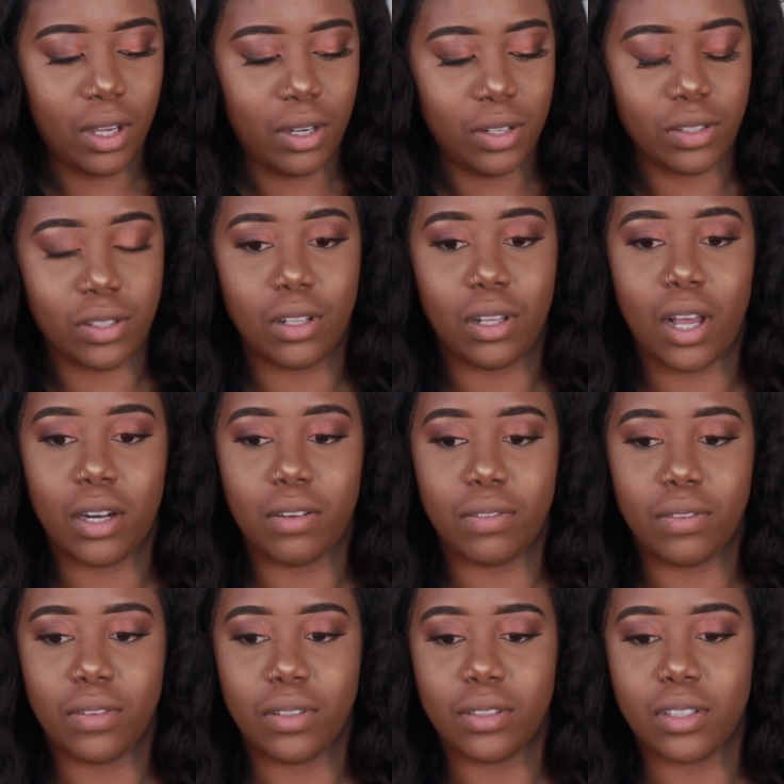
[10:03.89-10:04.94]
There's a lot of
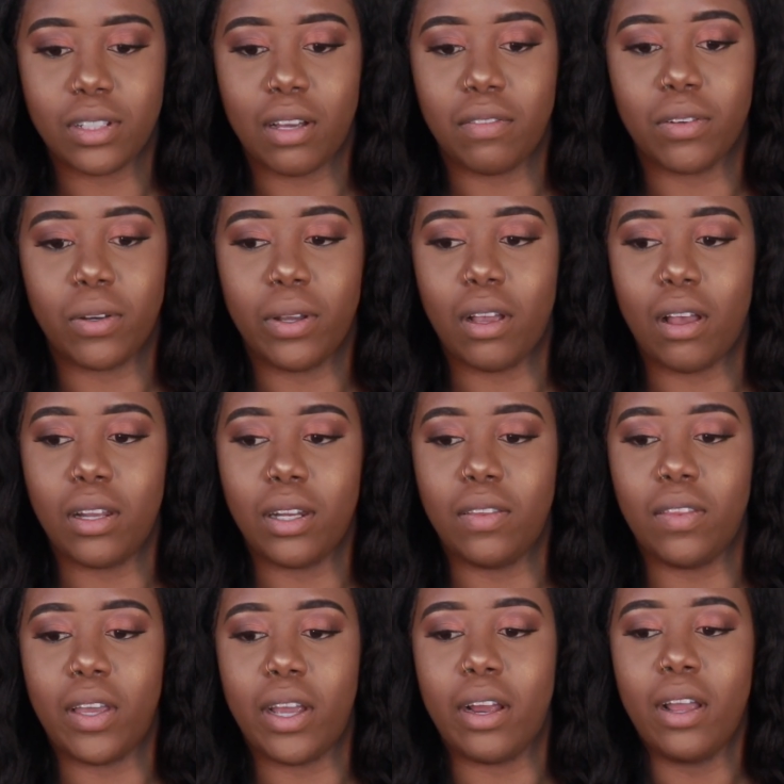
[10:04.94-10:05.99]
stuff going on
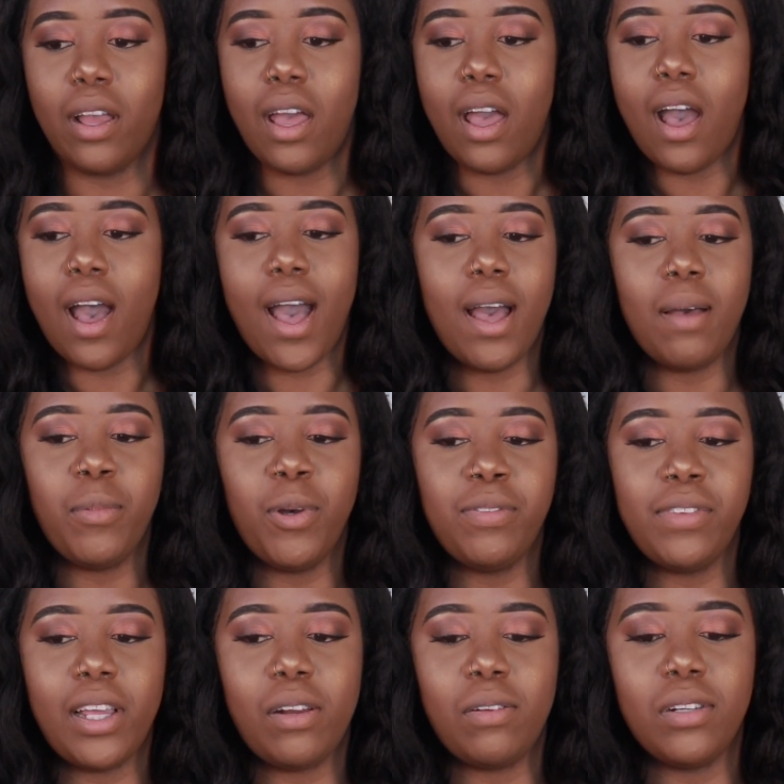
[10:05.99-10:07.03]
in there.
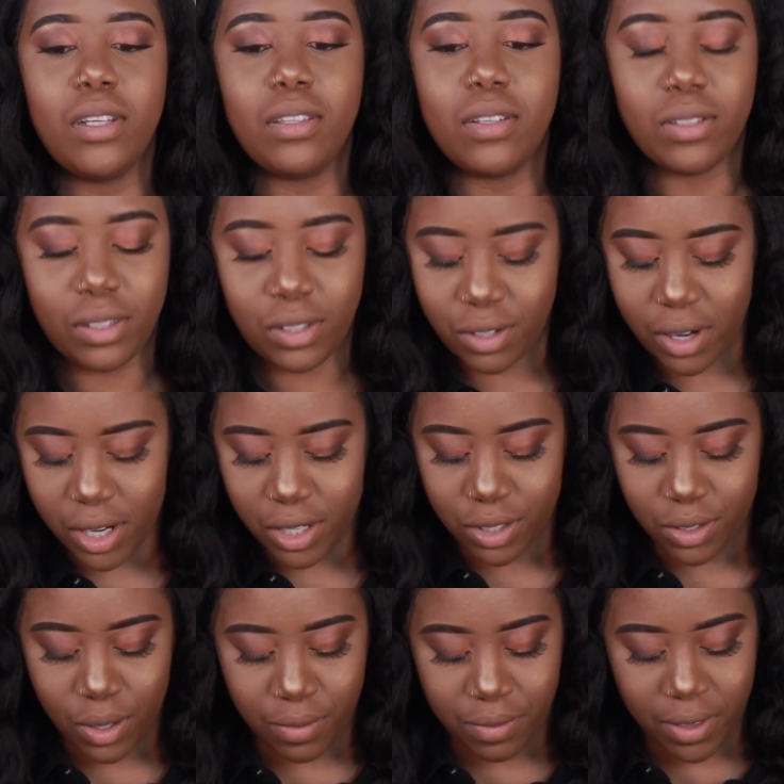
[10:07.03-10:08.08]
Hopefully I don't need those
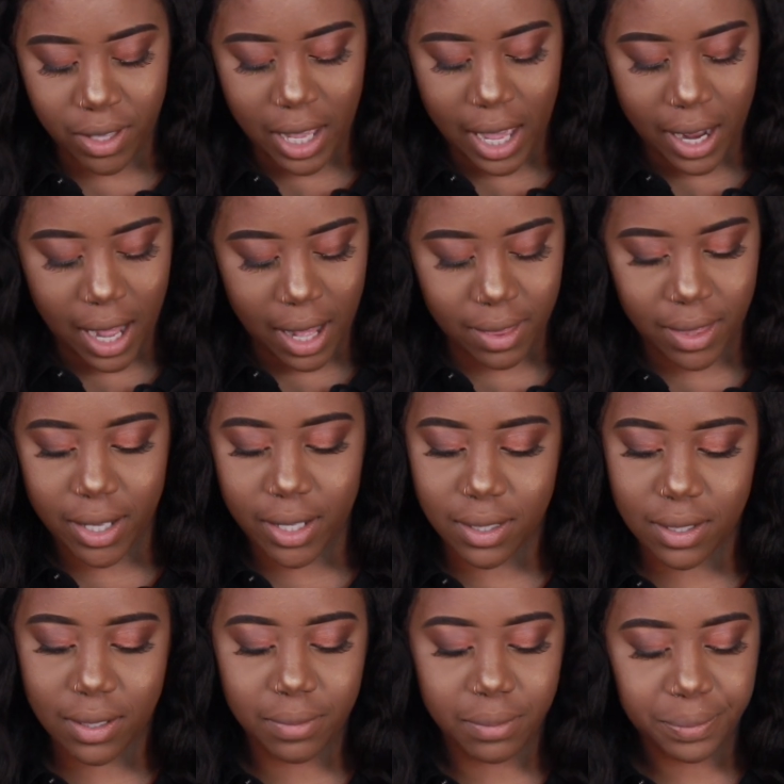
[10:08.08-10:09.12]
instructions. Hopefully I got
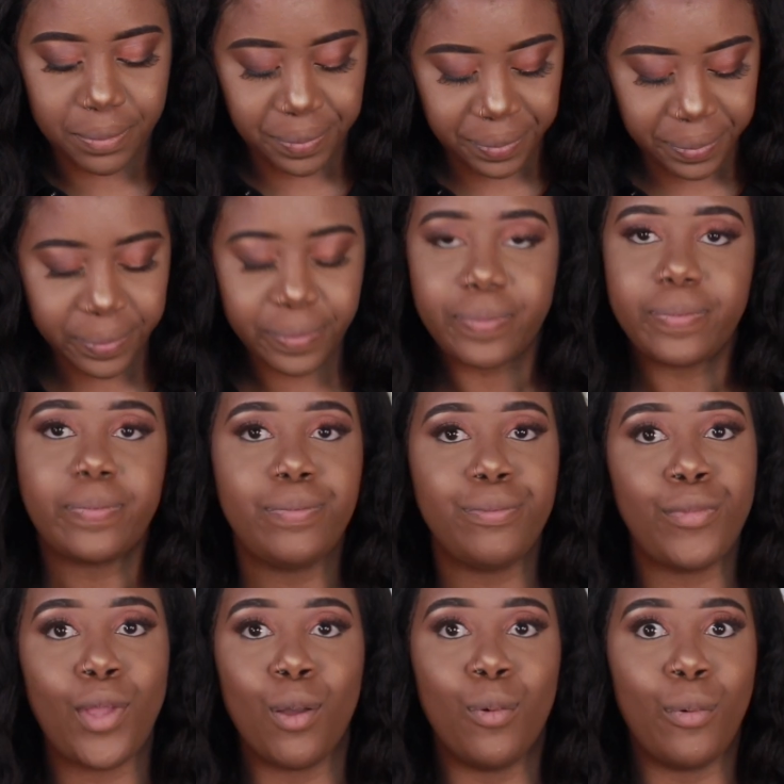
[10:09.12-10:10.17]
this.
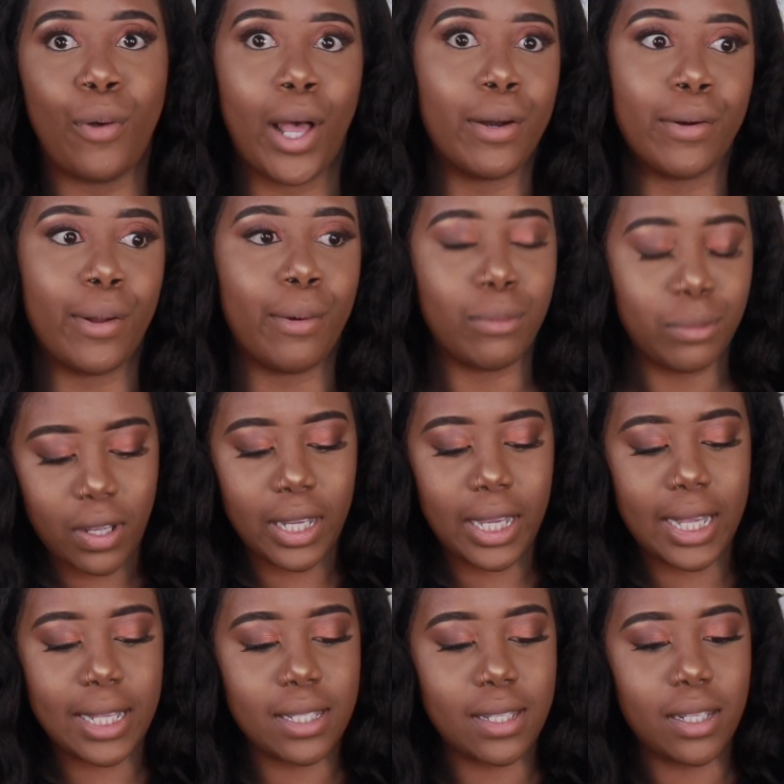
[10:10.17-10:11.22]
I don't know. So I
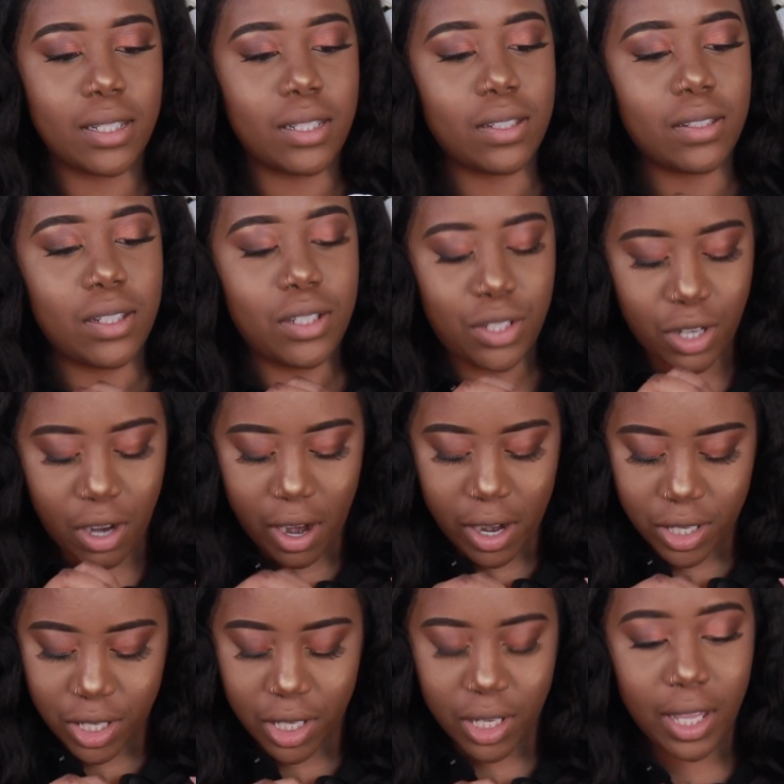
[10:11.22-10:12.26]
guess this is the
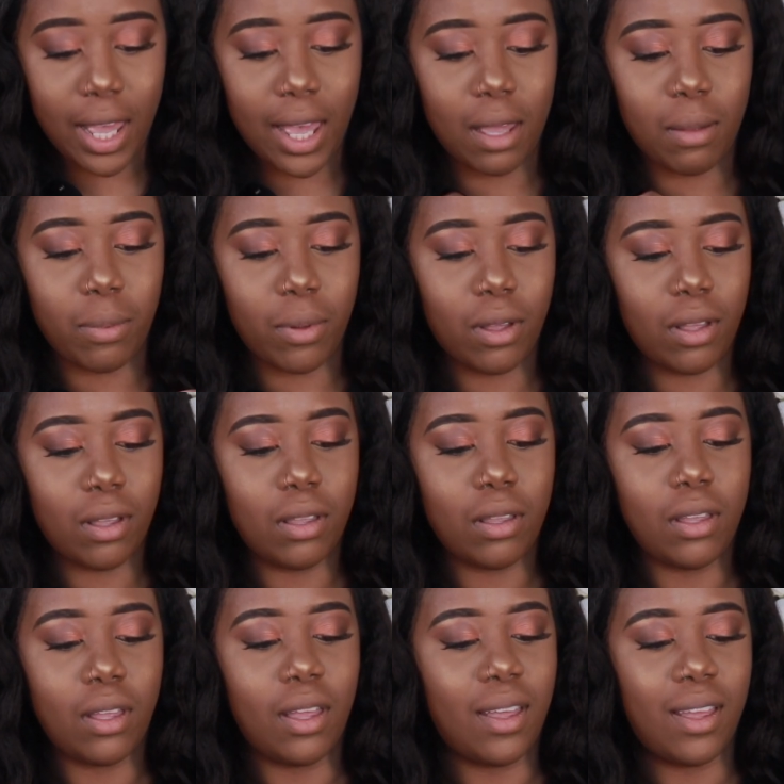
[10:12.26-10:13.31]
charging cable.
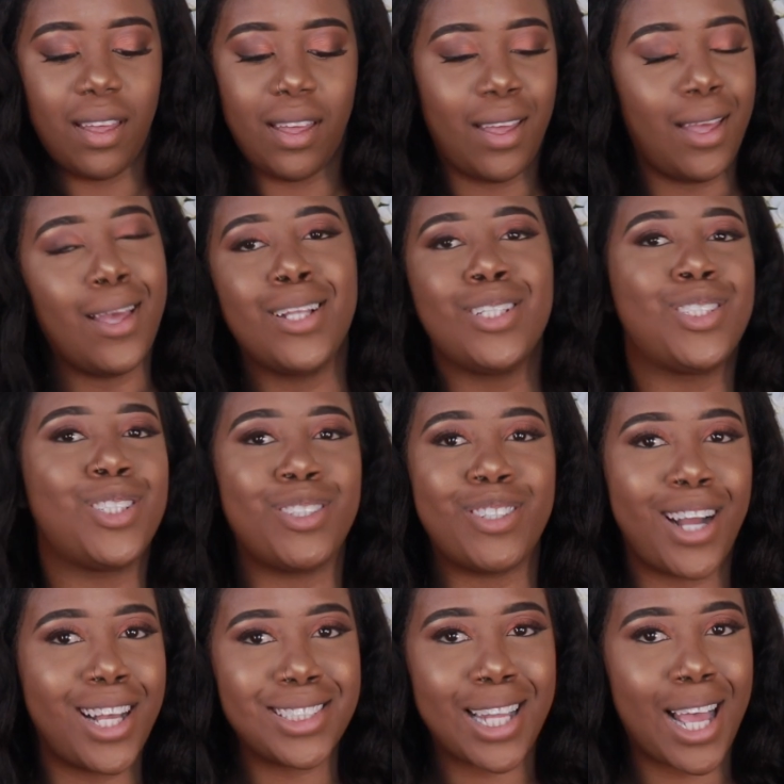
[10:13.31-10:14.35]

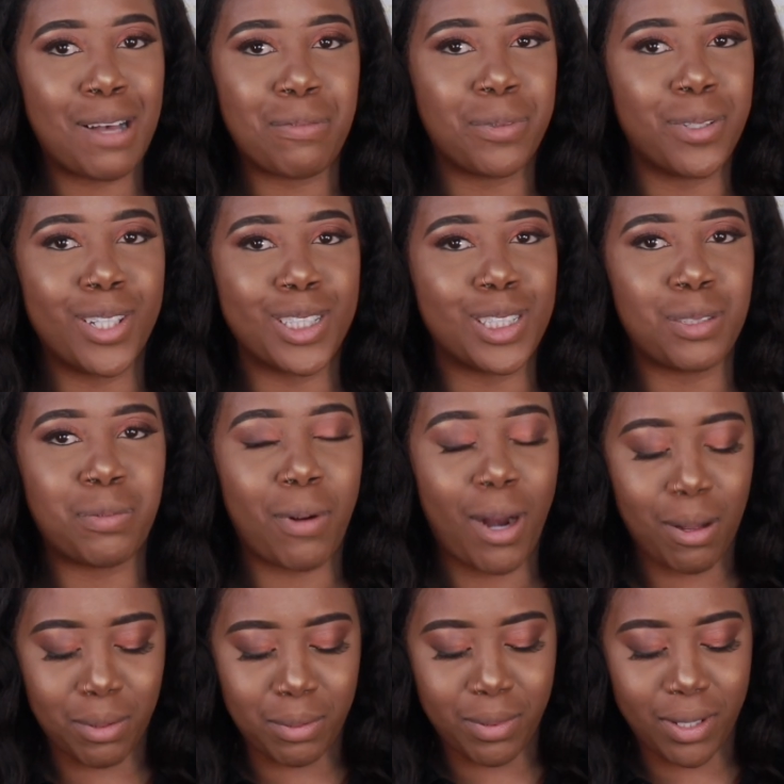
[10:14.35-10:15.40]
Trust Apple, this is
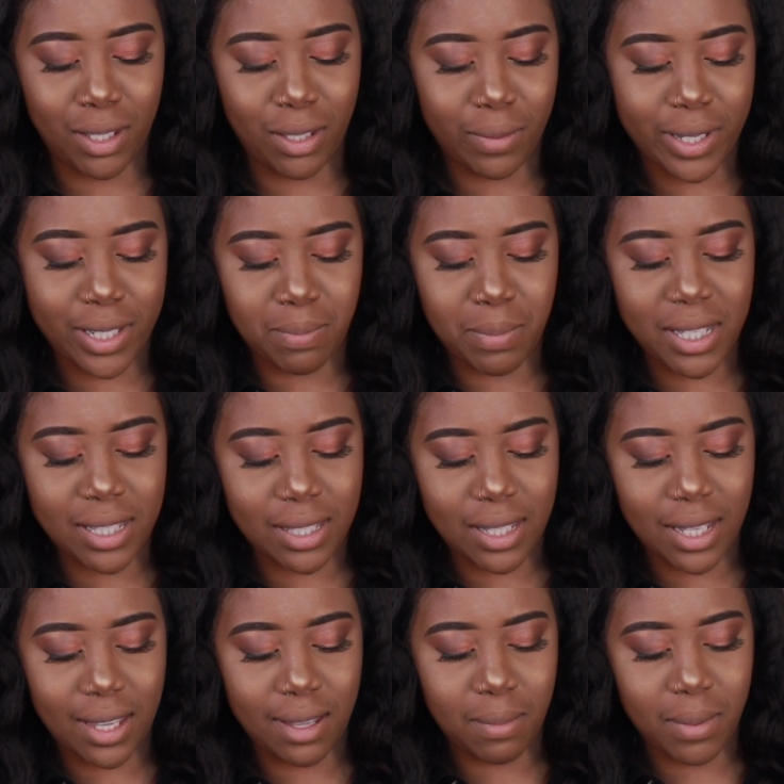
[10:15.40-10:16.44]
probably
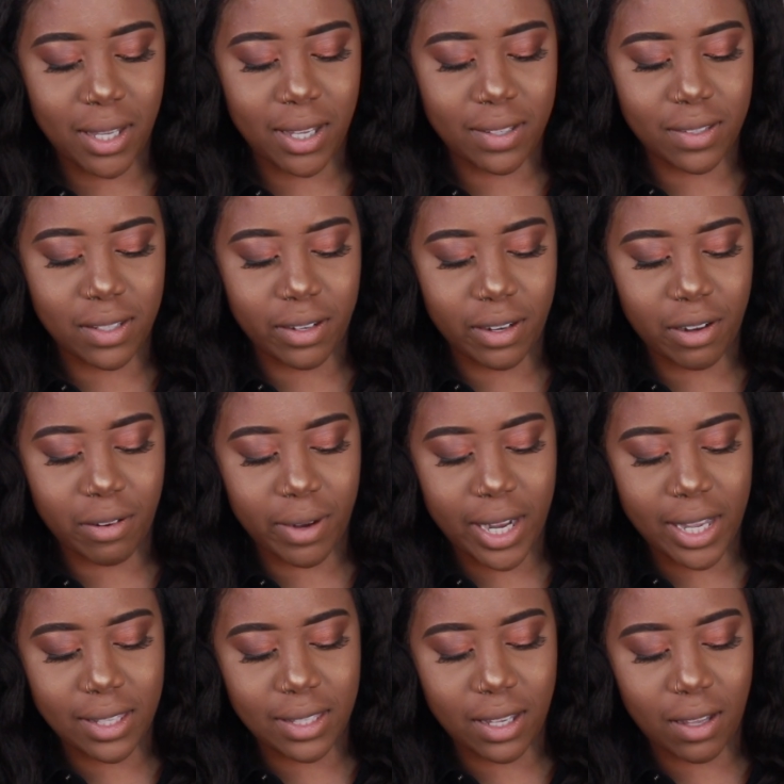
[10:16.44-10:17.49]
USB-C because they're
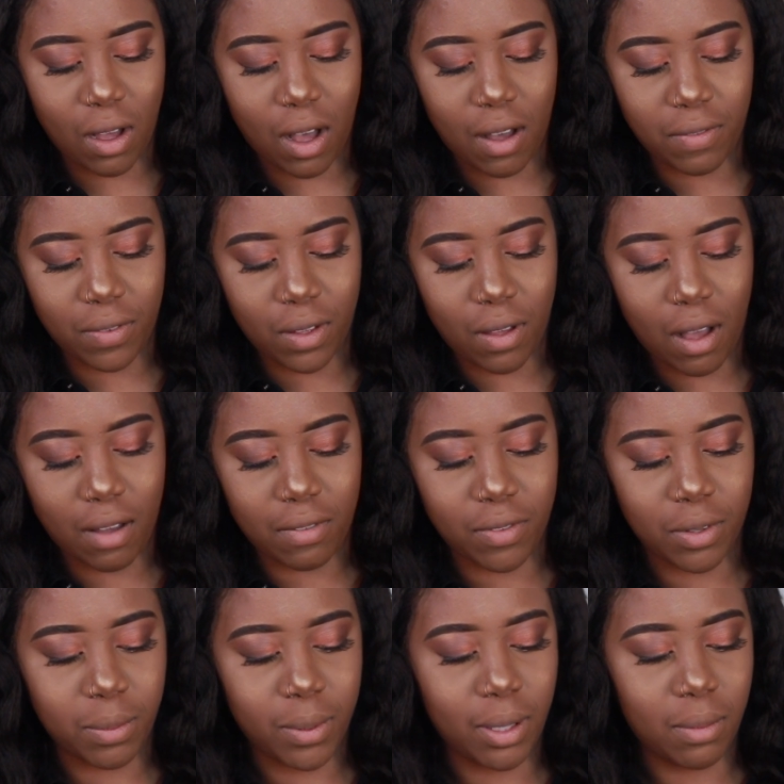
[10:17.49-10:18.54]
crazy,
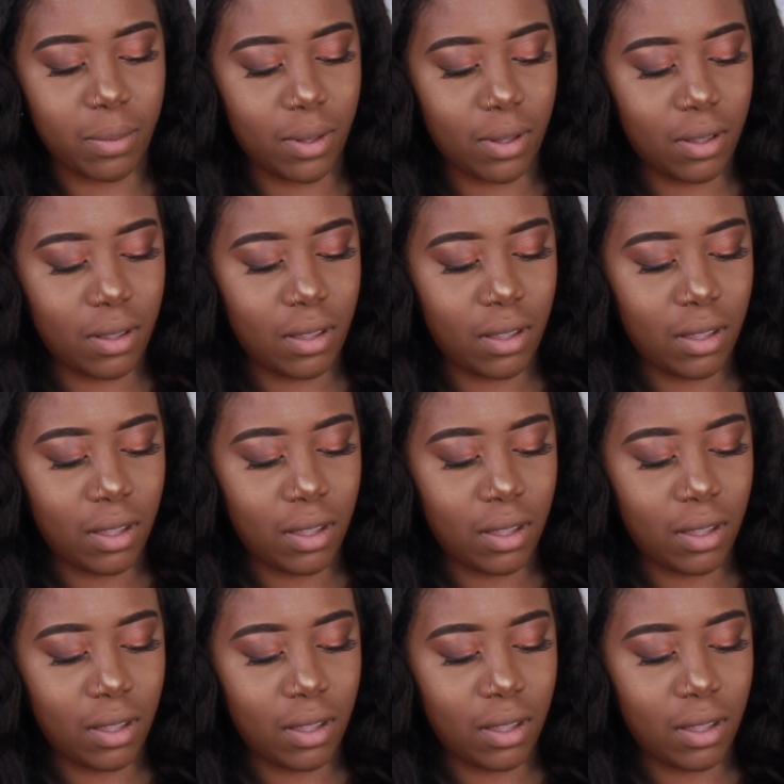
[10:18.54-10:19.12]
awful people.